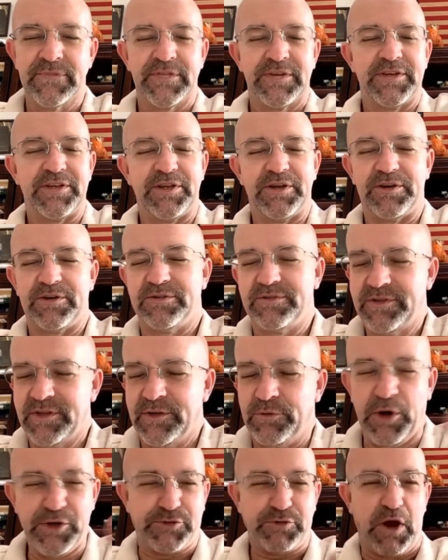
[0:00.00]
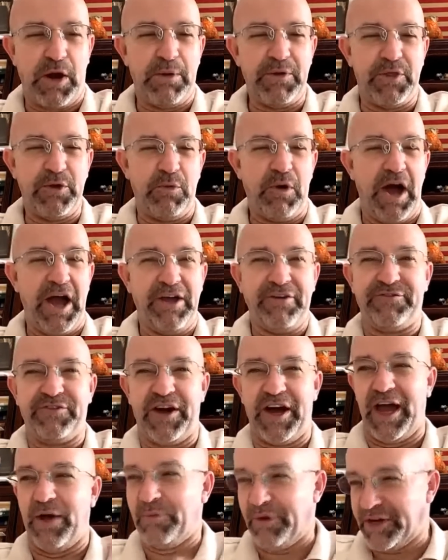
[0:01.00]
You know, what's wrong with the
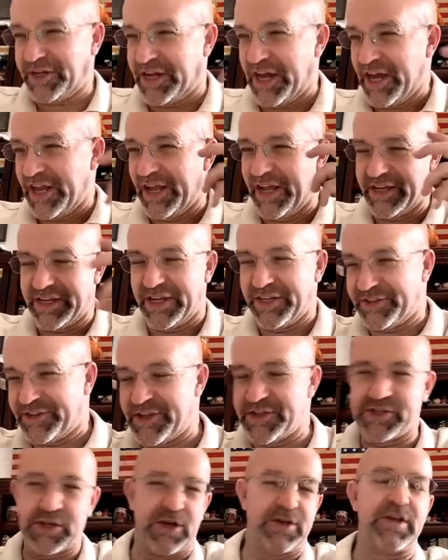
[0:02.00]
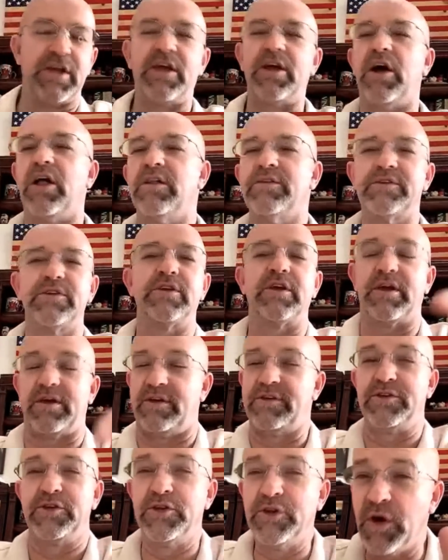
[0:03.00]
Wi-Fi? What can I get this?
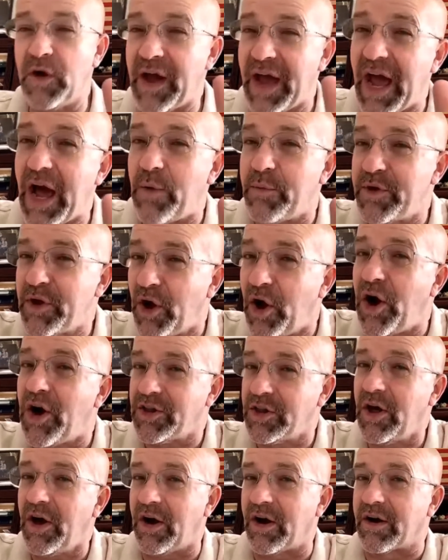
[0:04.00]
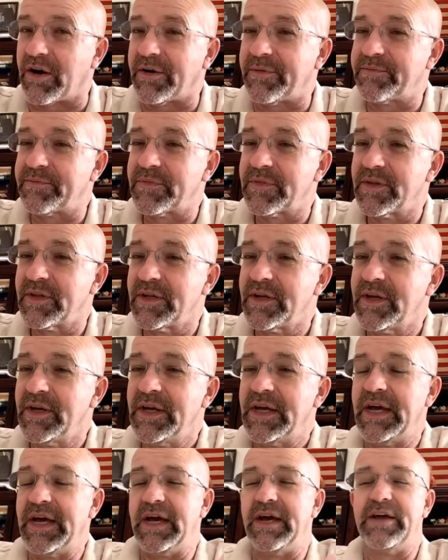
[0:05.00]
You know how we all
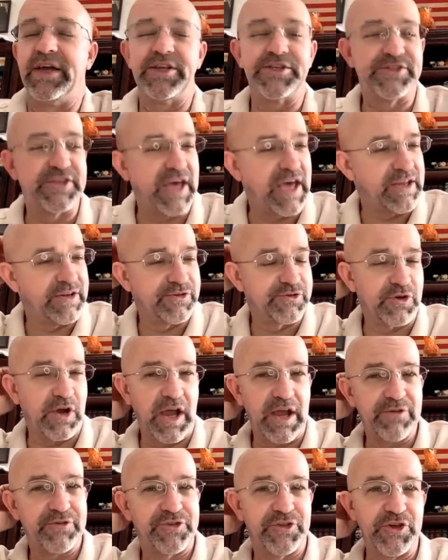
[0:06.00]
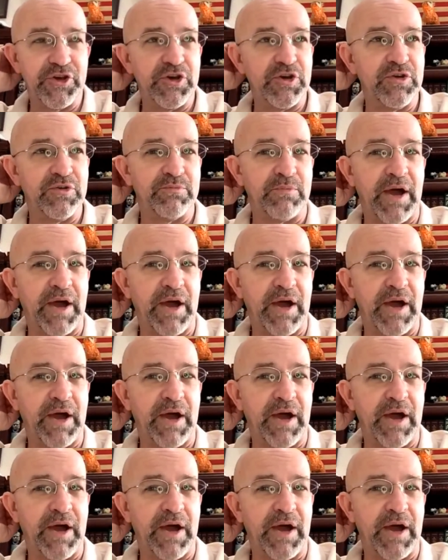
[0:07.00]
are. It's that drive-through,